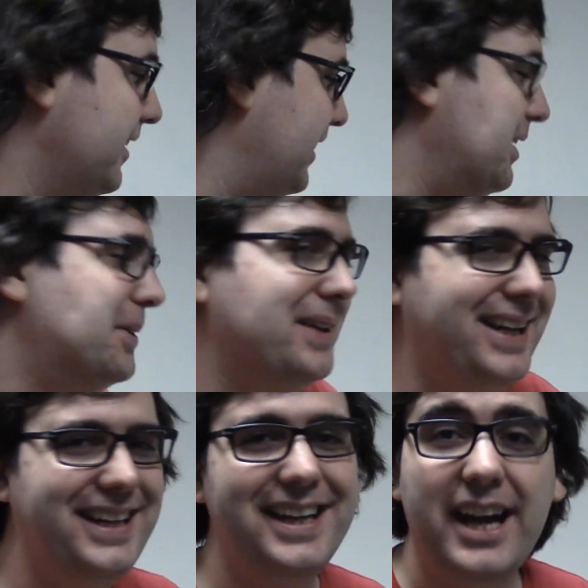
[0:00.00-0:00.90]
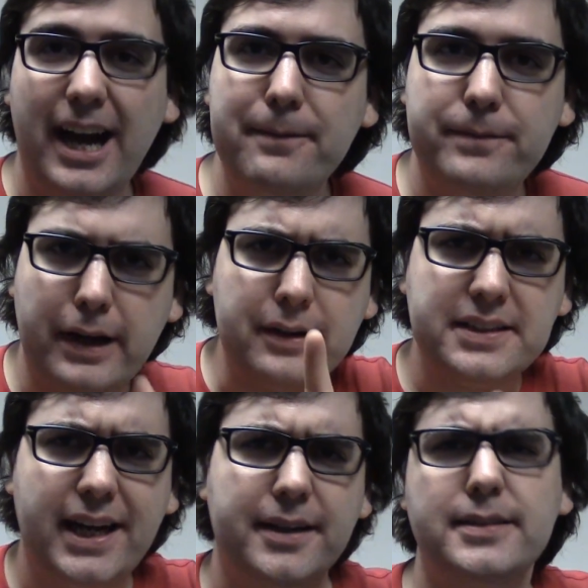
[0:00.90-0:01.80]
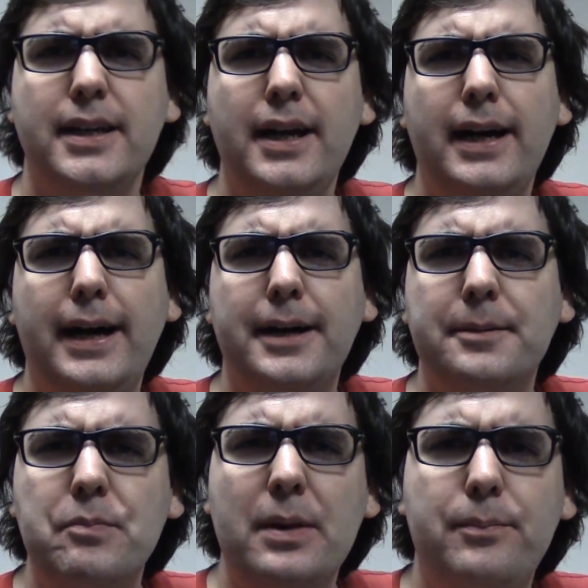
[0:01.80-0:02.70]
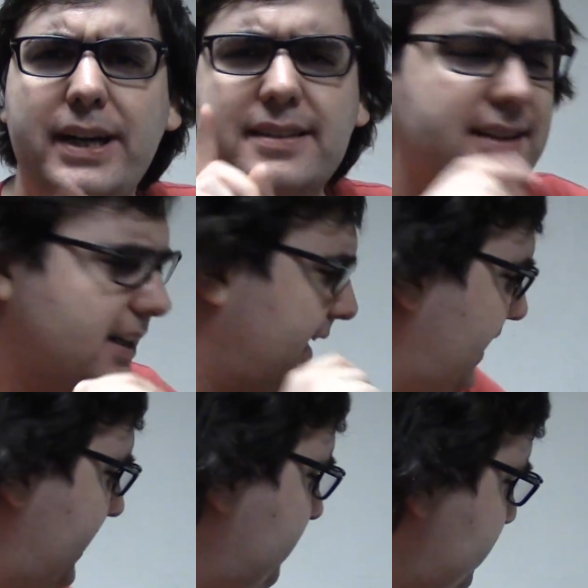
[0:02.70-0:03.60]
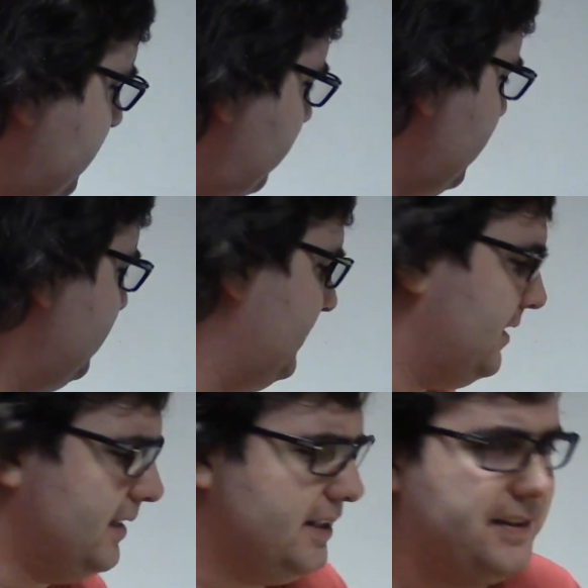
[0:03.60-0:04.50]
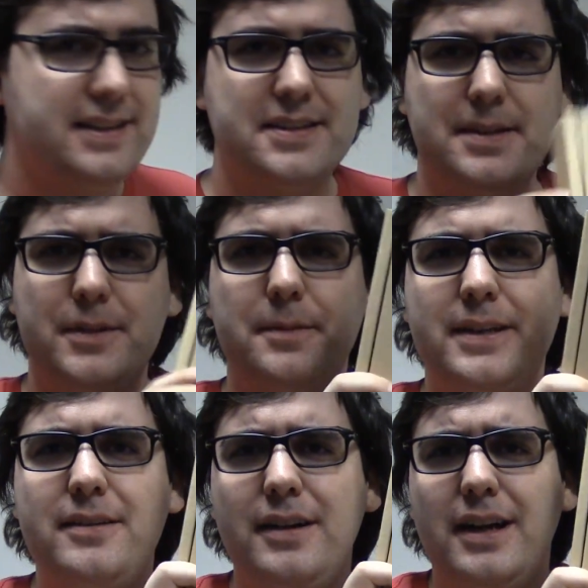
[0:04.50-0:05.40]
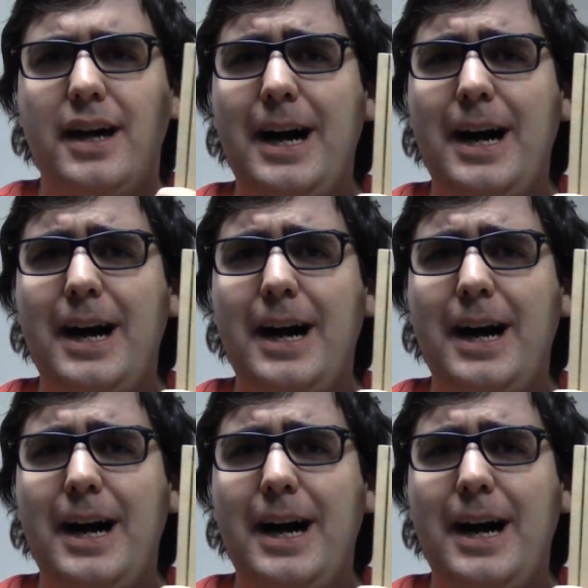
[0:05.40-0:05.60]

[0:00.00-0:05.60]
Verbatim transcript: Anyway, I'm very tired, um, but I have something uh, that has come in the mail.